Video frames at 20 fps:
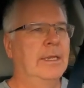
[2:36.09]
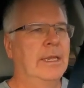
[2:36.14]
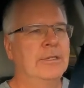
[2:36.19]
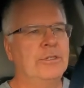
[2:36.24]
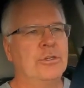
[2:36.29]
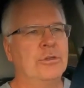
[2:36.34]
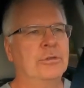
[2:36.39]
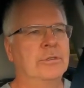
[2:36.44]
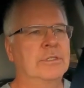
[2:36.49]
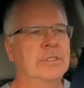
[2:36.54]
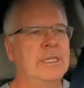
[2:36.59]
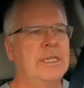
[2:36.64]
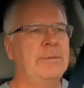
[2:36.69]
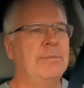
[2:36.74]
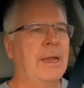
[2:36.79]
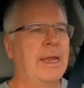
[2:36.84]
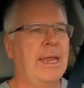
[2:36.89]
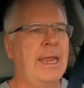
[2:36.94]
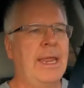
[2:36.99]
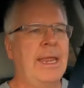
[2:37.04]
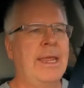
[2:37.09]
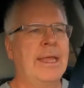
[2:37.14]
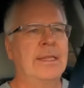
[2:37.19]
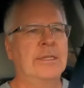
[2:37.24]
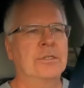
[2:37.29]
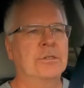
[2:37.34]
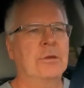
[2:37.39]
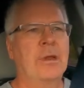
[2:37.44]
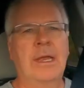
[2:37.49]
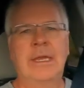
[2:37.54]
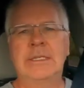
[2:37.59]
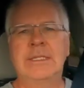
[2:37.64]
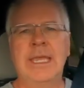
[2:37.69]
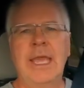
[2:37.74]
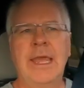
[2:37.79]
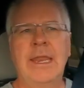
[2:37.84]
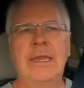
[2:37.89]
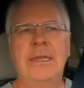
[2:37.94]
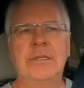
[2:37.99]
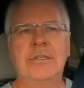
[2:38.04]
As you can see, my hands are on
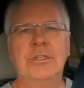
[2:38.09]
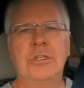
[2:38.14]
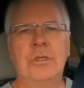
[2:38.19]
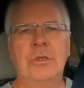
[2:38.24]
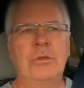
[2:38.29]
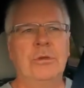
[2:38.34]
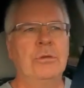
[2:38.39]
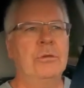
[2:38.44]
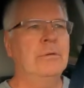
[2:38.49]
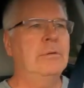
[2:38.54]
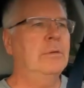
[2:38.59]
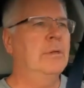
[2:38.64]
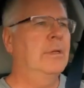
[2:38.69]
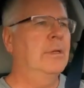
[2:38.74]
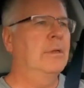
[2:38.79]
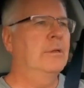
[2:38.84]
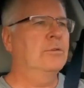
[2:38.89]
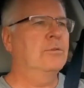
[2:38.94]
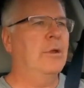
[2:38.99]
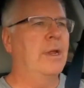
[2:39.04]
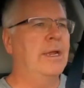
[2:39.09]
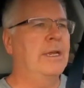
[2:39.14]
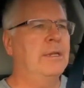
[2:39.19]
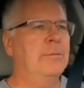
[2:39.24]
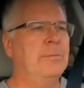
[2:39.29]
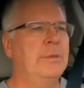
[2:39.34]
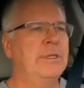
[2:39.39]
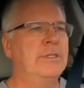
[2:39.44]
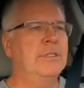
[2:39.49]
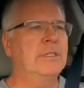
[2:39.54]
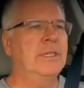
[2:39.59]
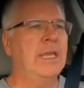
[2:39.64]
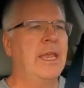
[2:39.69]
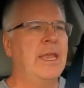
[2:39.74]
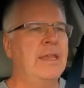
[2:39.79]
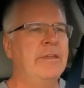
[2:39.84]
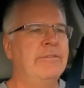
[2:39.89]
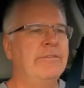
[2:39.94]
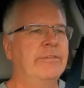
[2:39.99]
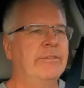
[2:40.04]
10 and 2, trying to be
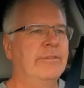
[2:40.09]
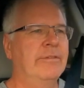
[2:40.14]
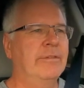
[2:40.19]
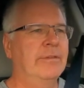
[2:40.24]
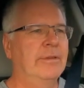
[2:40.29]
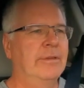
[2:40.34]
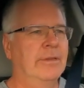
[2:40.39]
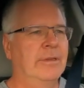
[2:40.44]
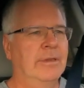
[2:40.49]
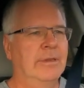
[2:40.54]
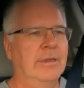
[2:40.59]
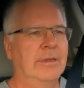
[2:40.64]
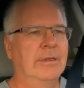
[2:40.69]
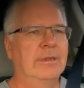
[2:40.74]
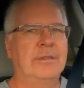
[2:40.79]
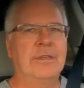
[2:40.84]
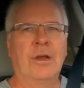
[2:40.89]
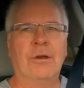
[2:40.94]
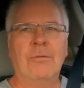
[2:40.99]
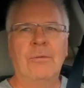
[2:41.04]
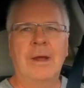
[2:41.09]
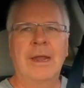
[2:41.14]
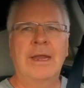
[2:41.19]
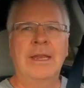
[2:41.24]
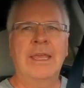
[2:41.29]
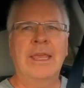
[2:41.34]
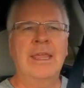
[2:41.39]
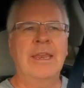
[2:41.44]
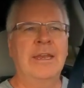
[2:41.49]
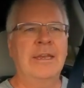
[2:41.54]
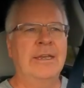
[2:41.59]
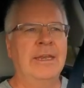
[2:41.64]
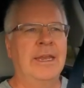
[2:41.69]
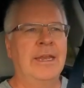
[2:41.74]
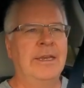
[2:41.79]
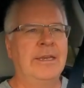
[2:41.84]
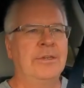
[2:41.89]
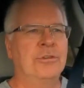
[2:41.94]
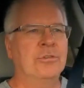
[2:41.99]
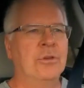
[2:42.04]
safe. Don't want to get
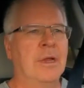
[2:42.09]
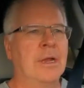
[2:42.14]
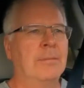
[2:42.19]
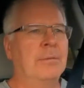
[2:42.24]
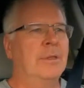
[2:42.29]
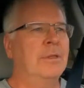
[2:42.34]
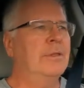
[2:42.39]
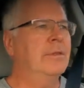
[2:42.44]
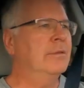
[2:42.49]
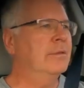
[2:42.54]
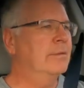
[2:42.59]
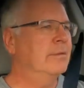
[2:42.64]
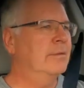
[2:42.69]
into any trouble.